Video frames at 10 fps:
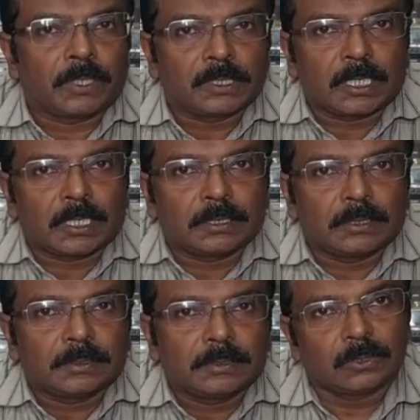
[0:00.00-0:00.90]
and the
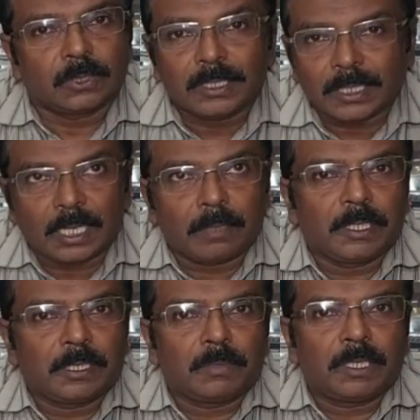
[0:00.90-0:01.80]
working of a
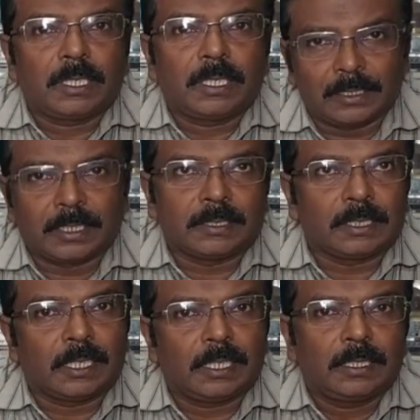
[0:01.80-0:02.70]
transformer. If
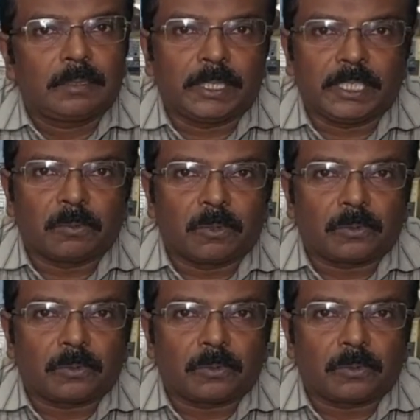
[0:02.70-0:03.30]
you liked this